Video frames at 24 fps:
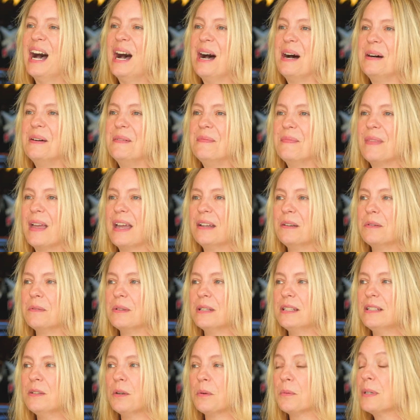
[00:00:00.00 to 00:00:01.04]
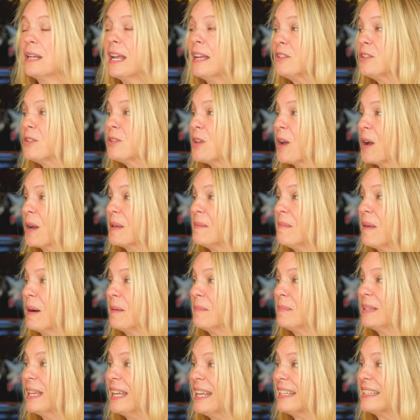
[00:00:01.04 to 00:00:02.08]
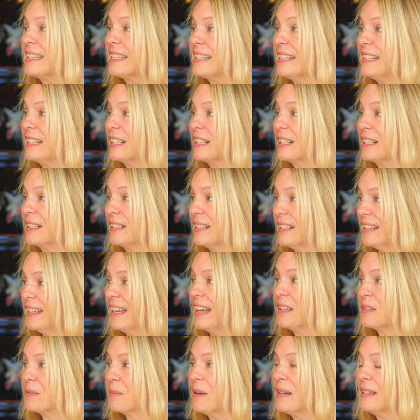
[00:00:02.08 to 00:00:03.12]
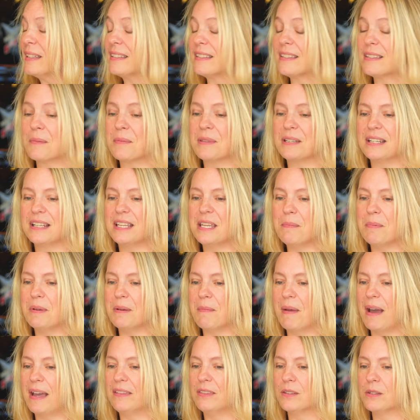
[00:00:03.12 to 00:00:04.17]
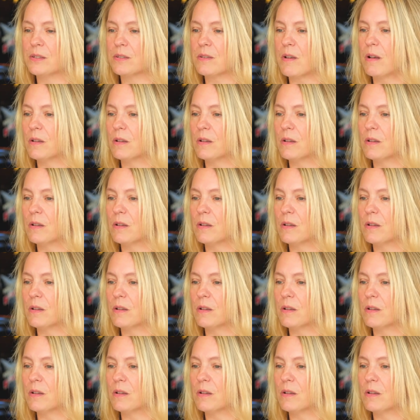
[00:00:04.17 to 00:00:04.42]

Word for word: and you know, we're not just talking about plants here as well. It's something to keep in mind. There's